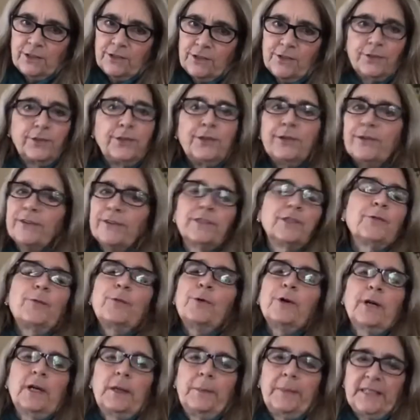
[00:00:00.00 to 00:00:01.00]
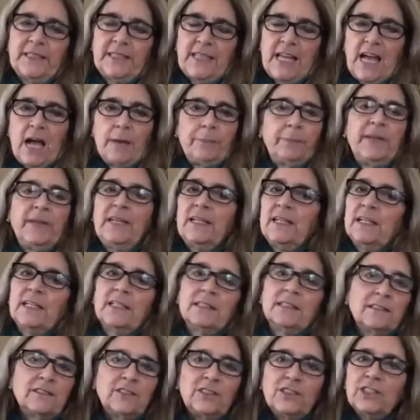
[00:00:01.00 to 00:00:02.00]
So you don't have to worry about that,
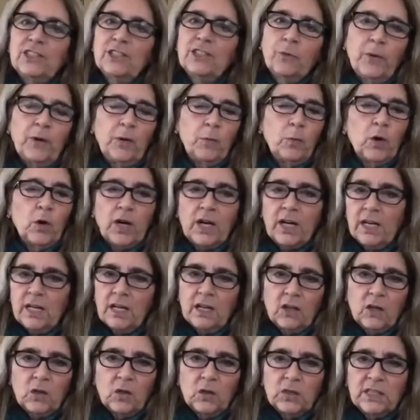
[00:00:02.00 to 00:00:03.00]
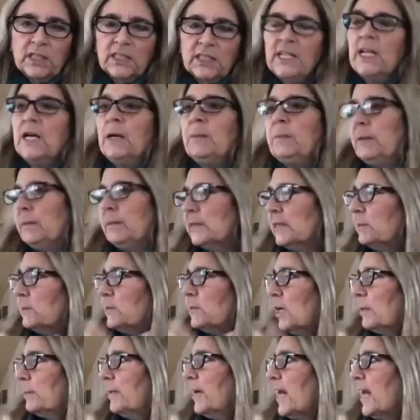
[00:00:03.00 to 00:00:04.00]
because we work in our own people keep
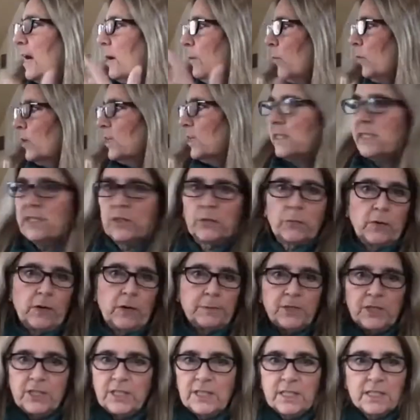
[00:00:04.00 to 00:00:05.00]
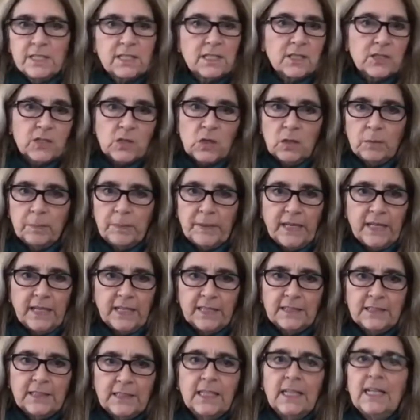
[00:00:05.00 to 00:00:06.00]
talking about what a disruption this has all
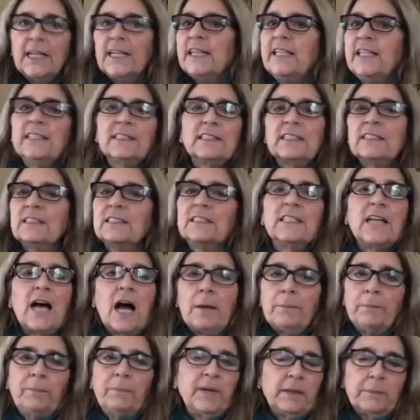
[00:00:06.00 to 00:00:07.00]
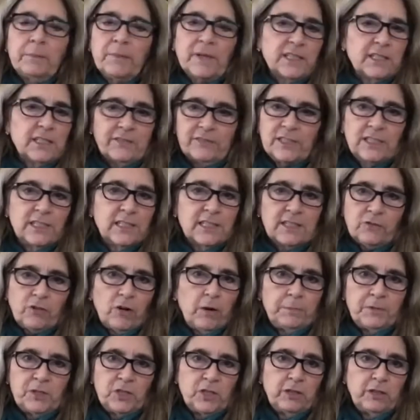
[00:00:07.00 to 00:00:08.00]
been. This has not been much of a
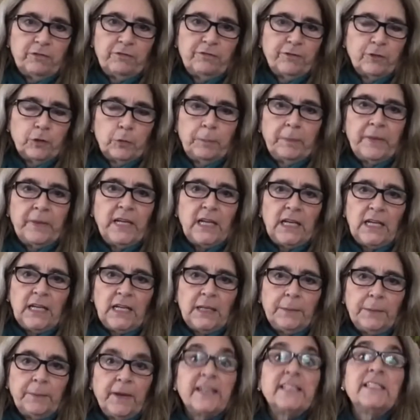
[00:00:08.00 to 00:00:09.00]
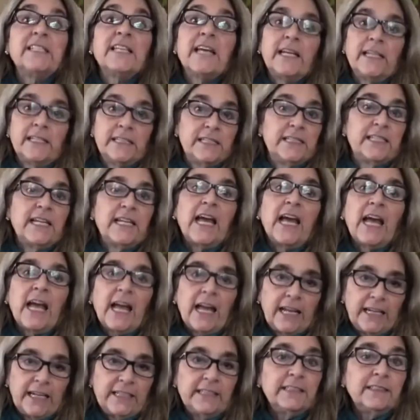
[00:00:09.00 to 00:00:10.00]
disruption for me, my day to
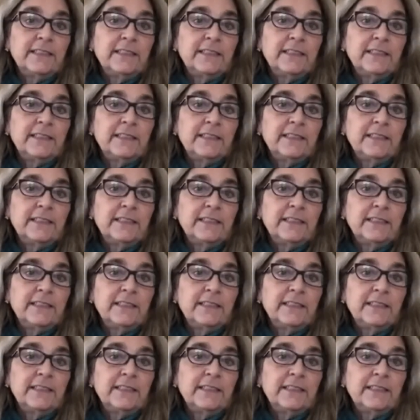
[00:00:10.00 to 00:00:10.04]
day.